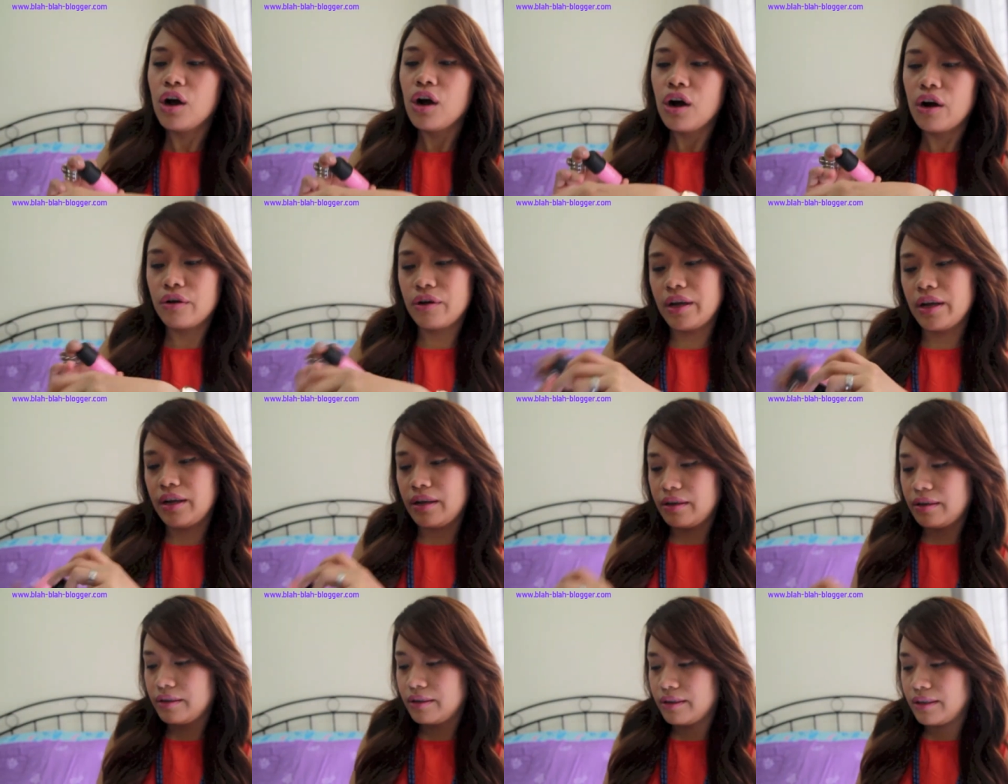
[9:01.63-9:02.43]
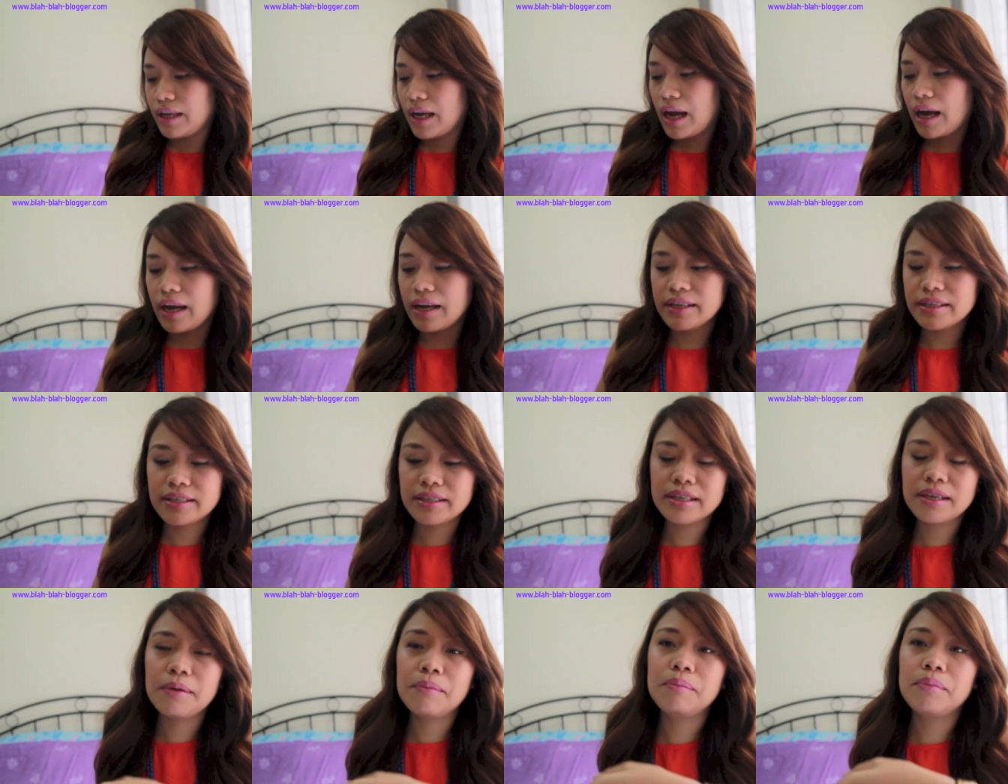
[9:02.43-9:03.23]
Okay, yeah, I
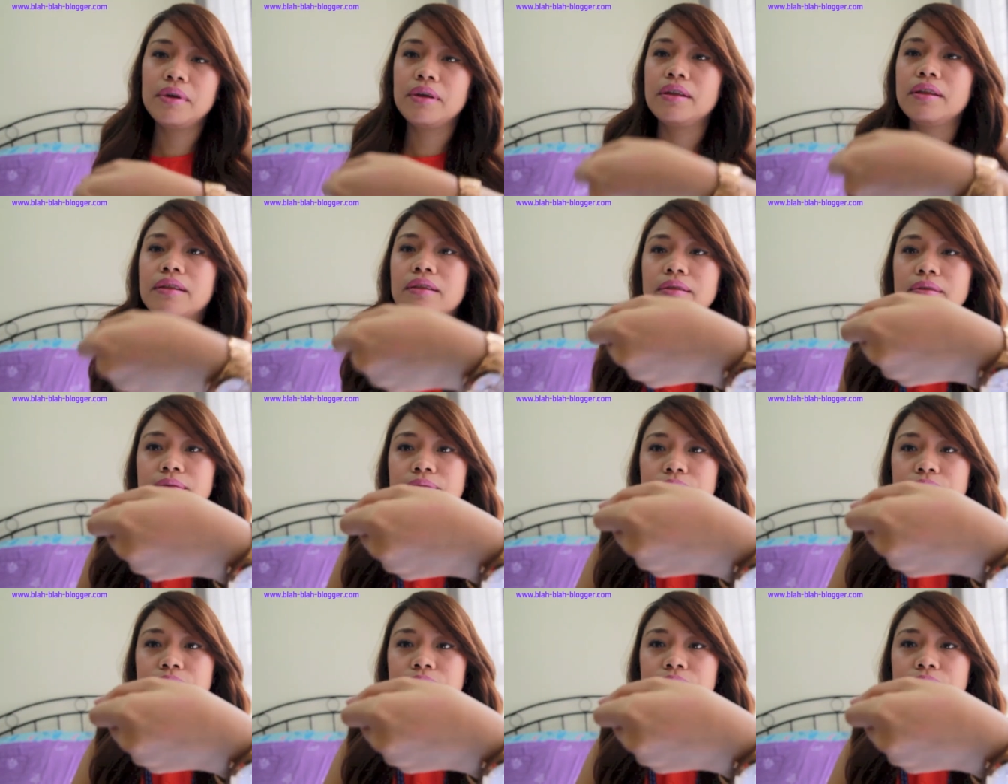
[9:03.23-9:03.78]
see a bit.